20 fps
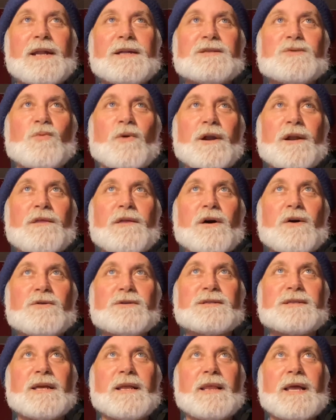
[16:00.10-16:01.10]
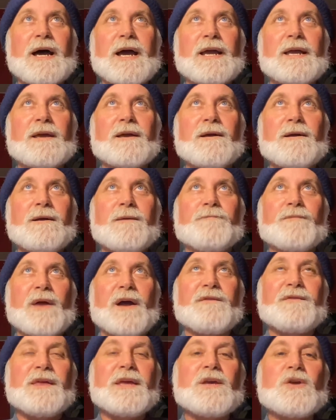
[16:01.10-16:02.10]
it's one of those that, like,
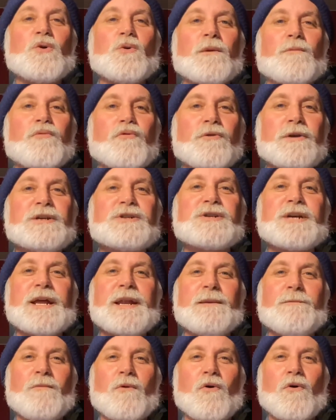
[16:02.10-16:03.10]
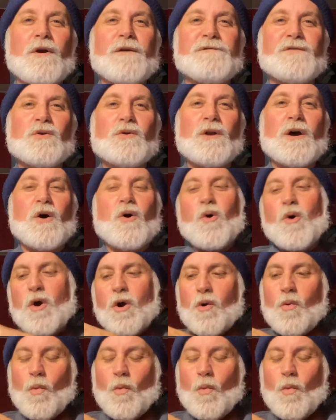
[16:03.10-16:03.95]
I think you appreciate it more if you know